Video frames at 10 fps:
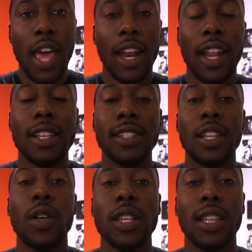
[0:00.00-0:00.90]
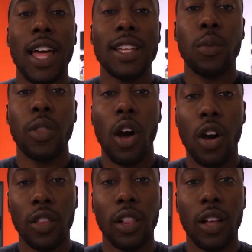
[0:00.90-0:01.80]
and it still has lasted with
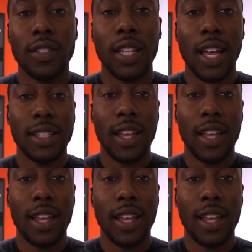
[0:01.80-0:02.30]
all the gloves that I've